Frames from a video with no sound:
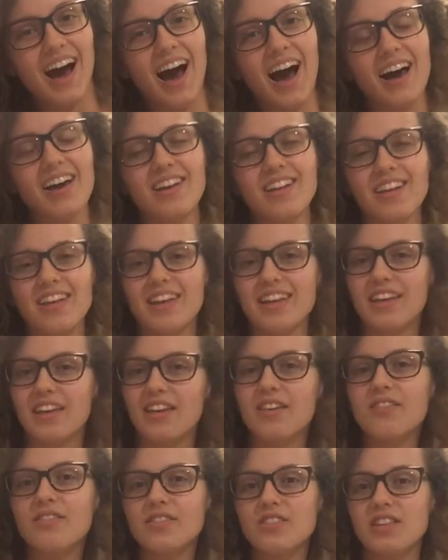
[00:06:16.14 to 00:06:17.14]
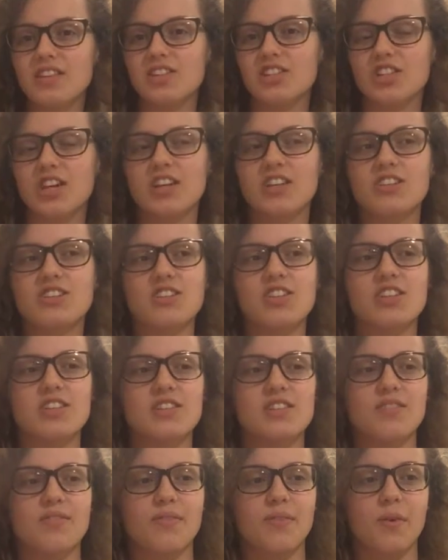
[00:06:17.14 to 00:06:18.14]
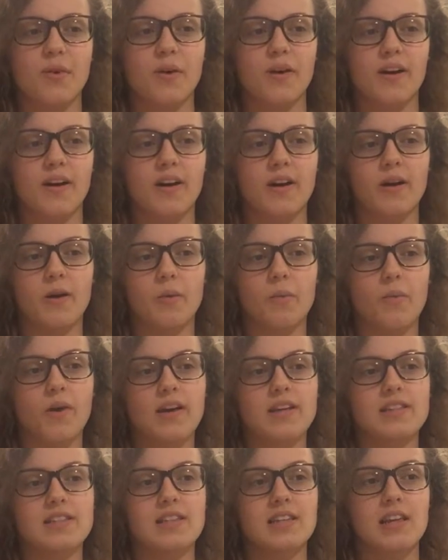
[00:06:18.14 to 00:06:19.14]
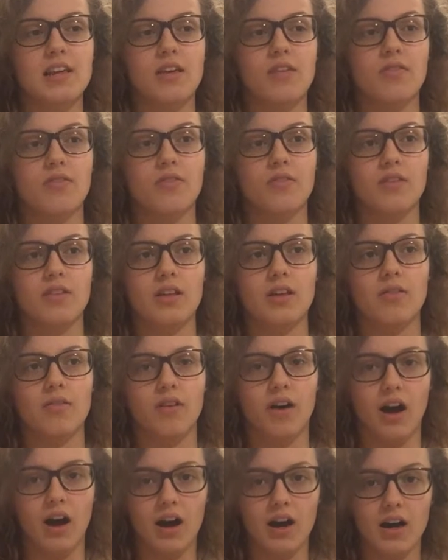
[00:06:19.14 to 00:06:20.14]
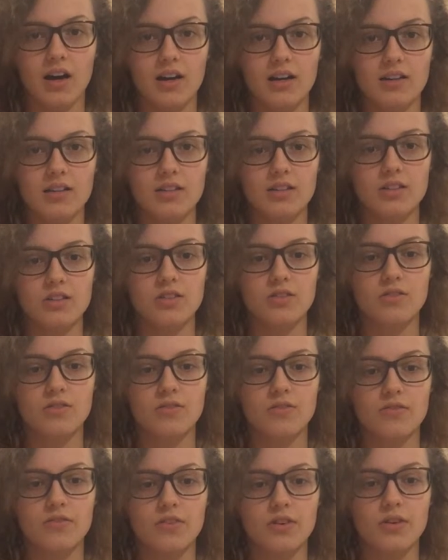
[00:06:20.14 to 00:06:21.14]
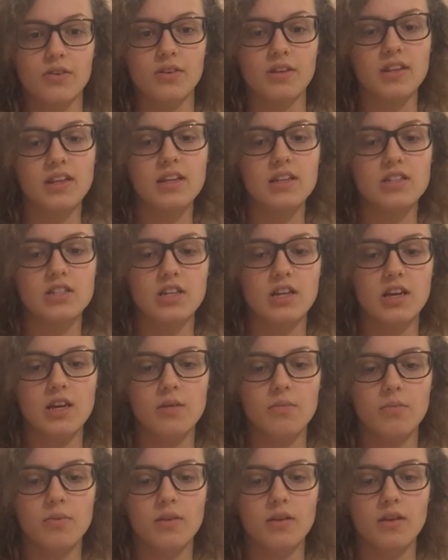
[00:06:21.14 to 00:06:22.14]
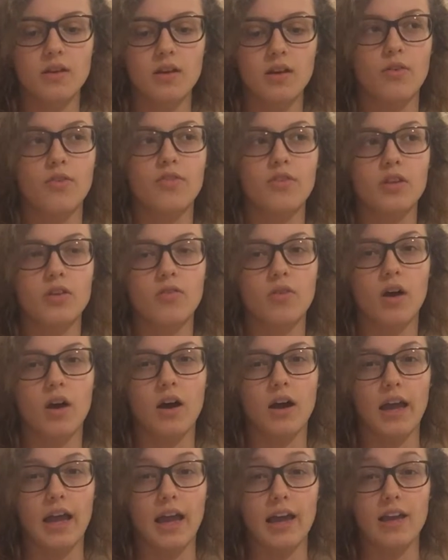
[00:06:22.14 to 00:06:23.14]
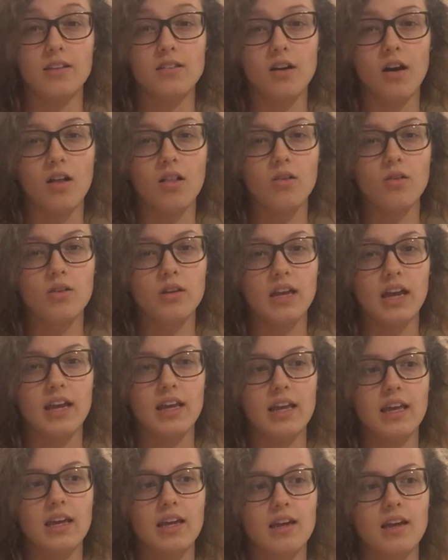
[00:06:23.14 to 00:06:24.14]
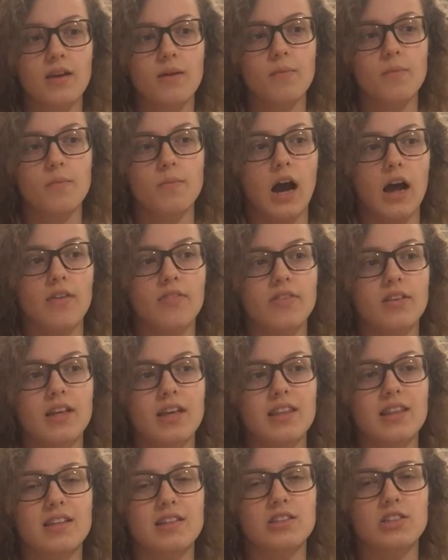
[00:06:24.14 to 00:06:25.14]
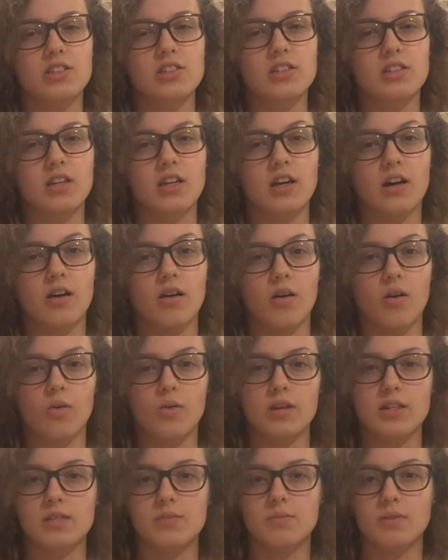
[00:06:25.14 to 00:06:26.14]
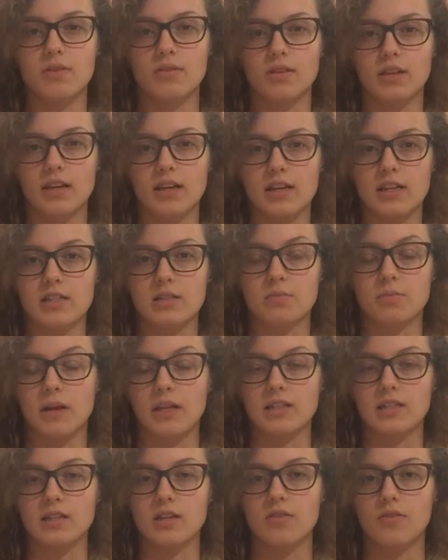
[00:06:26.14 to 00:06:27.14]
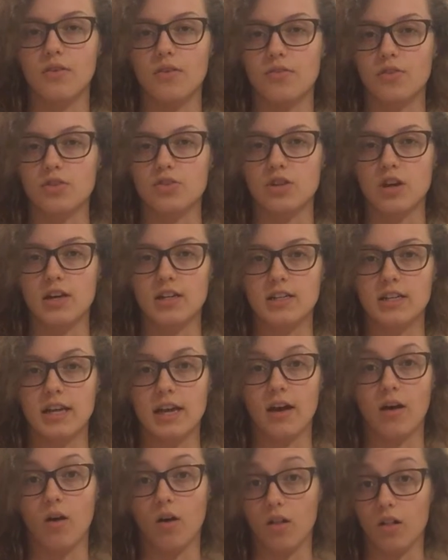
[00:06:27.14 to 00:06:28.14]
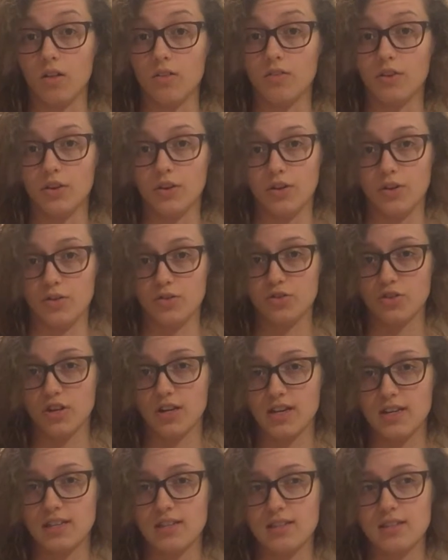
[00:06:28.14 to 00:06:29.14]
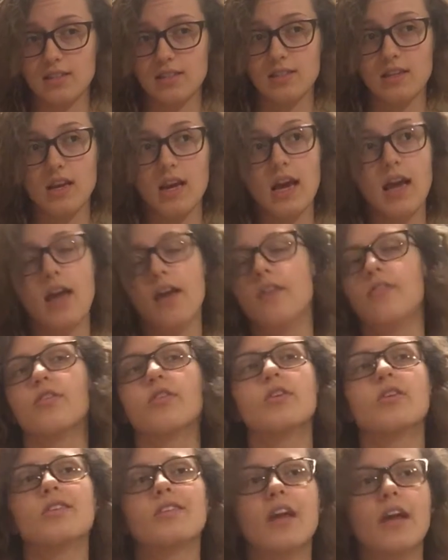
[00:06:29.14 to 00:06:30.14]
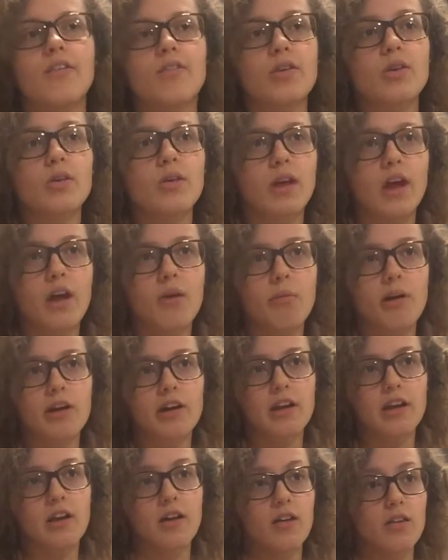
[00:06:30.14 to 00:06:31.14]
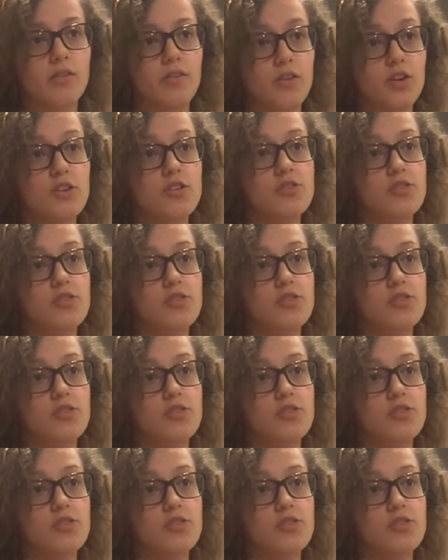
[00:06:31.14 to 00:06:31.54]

how to like give suggestions for ways to eat fully raw for really cheap. If you're fully raw and all organic, I feel like that's just gonna always be really expensive if you're trying to get all of your nutrients. If you don't care about getting all of your